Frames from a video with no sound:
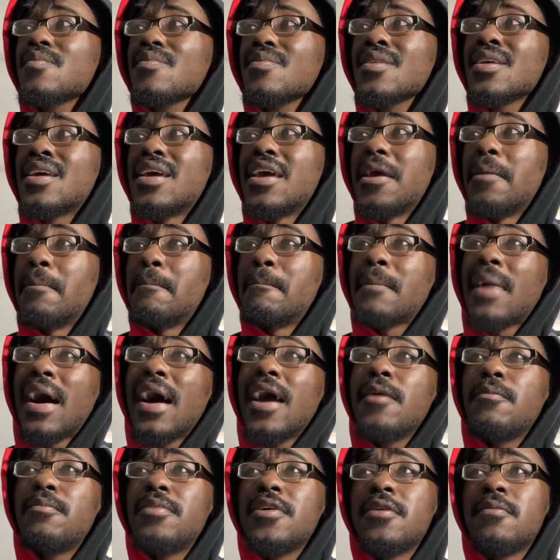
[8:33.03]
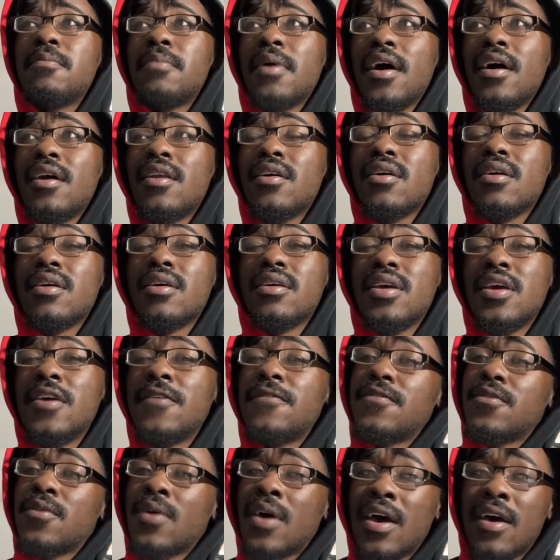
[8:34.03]
it might be better
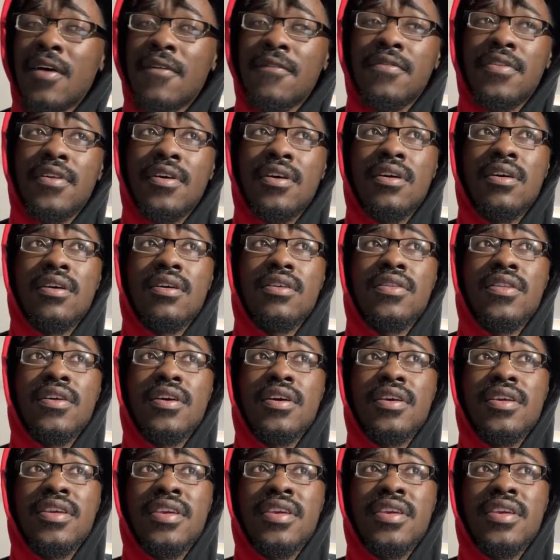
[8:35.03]
if you have the